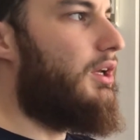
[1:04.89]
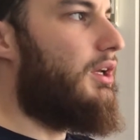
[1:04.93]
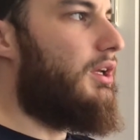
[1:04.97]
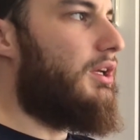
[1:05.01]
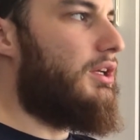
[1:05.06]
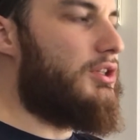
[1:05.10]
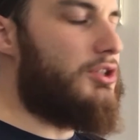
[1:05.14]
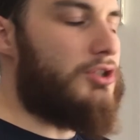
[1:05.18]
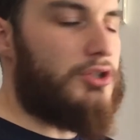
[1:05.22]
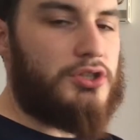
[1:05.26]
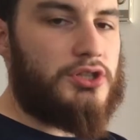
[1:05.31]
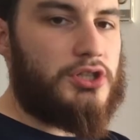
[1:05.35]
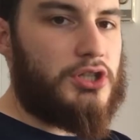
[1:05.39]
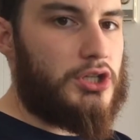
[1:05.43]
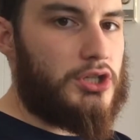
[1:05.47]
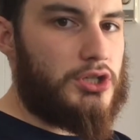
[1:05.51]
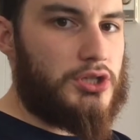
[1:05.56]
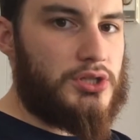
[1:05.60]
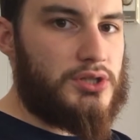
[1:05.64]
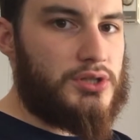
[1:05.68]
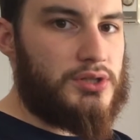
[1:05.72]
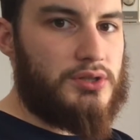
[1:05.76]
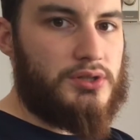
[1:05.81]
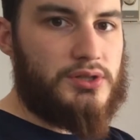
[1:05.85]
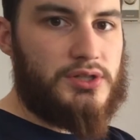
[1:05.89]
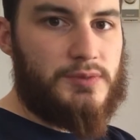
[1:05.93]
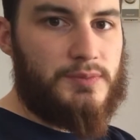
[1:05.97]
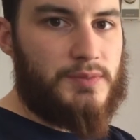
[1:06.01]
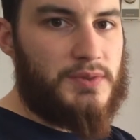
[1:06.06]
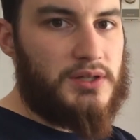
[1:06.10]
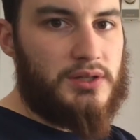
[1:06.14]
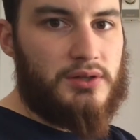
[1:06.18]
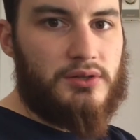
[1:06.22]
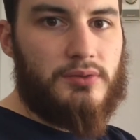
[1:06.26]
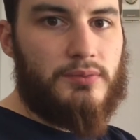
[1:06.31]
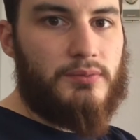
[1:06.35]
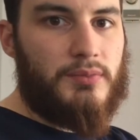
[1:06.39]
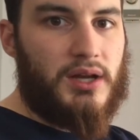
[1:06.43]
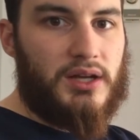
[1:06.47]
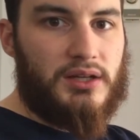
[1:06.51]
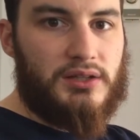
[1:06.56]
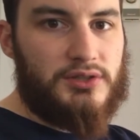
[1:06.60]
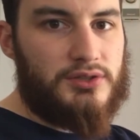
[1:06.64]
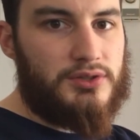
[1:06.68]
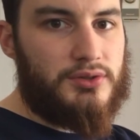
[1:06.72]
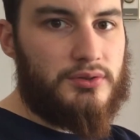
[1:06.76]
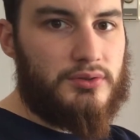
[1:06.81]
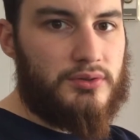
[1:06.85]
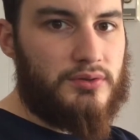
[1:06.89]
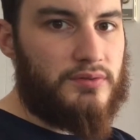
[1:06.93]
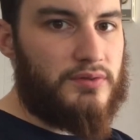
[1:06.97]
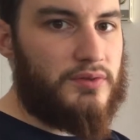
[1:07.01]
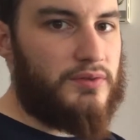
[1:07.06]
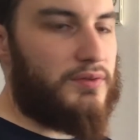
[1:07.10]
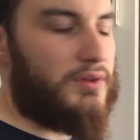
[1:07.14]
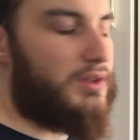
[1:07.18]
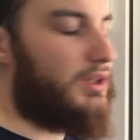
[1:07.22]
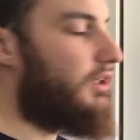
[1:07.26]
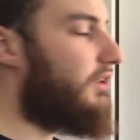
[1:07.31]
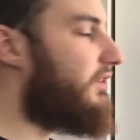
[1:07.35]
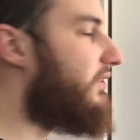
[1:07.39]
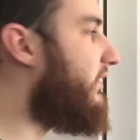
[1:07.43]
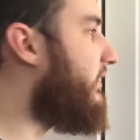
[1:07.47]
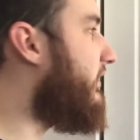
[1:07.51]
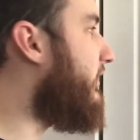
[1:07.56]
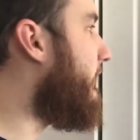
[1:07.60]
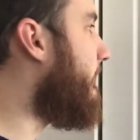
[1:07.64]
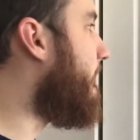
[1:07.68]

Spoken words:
It just changes the speed, the magnitude of the velocity.